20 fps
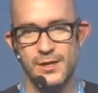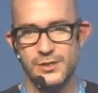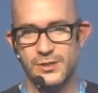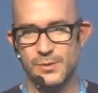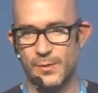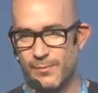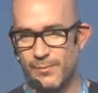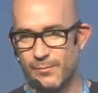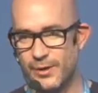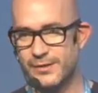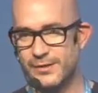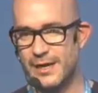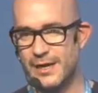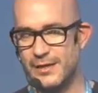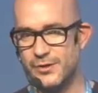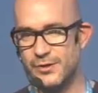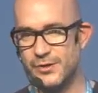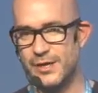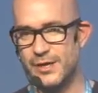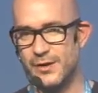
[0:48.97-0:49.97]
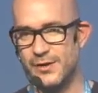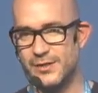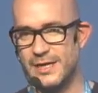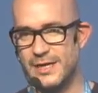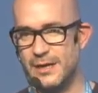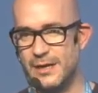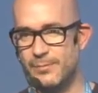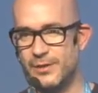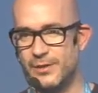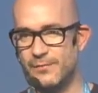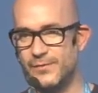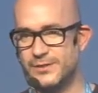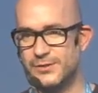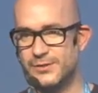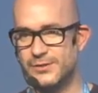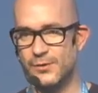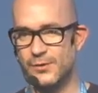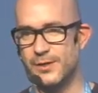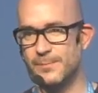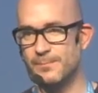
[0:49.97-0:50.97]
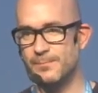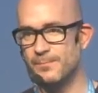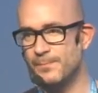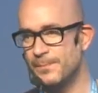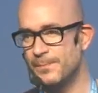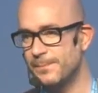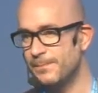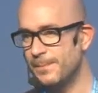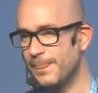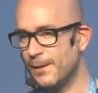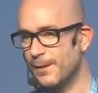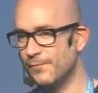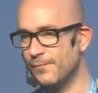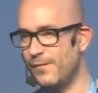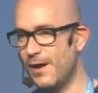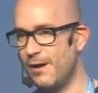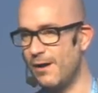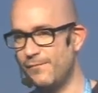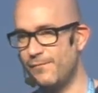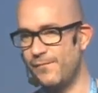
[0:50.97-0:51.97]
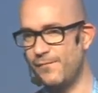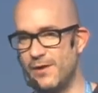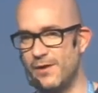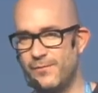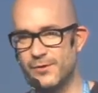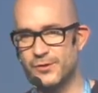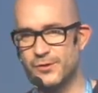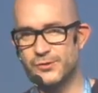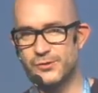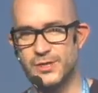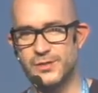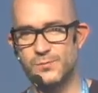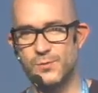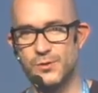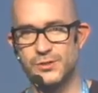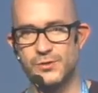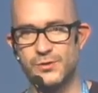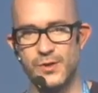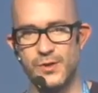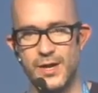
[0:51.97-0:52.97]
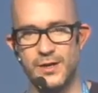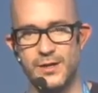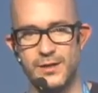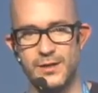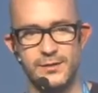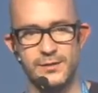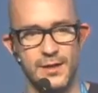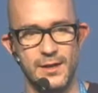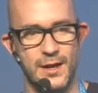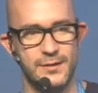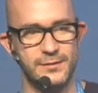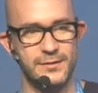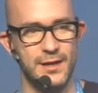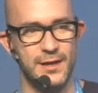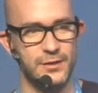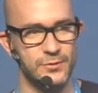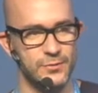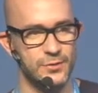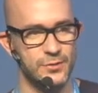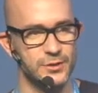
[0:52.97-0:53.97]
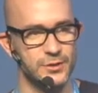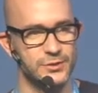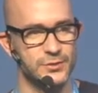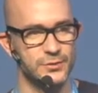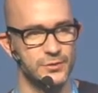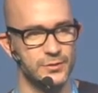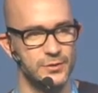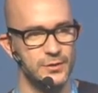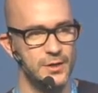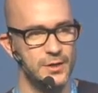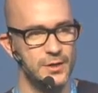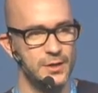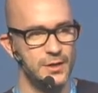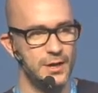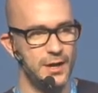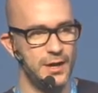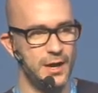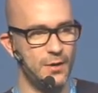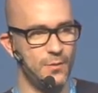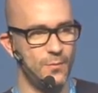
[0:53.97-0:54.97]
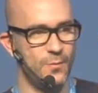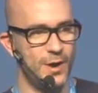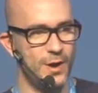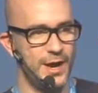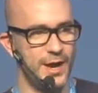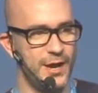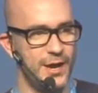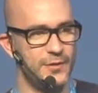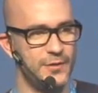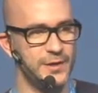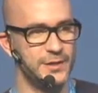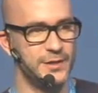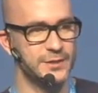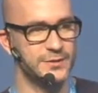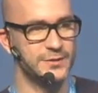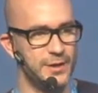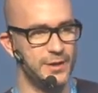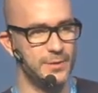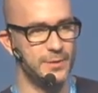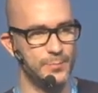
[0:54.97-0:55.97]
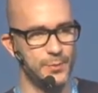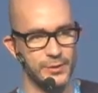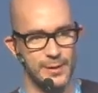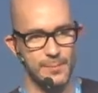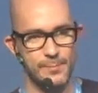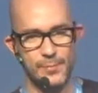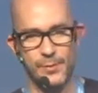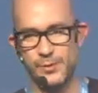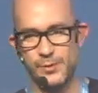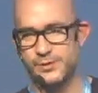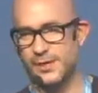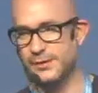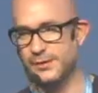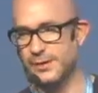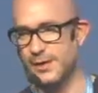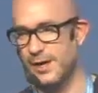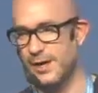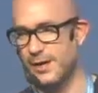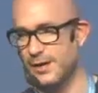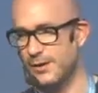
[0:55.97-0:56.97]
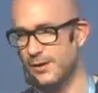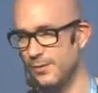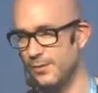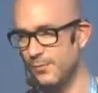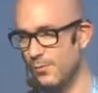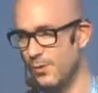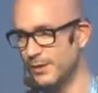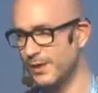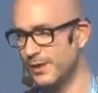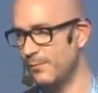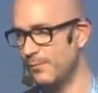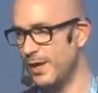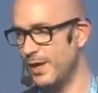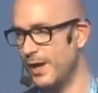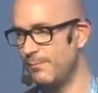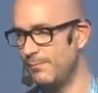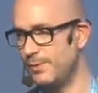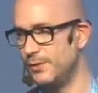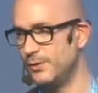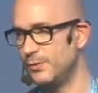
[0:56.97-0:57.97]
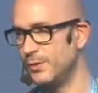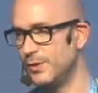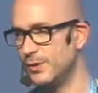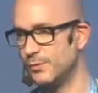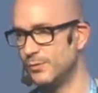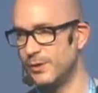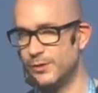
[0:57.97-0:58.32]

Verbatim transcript: So what I'm going to tell you here is a little bit of the story of how Firefox OS was created and tell you also uh, why I think it's a very important project and what we have been doing during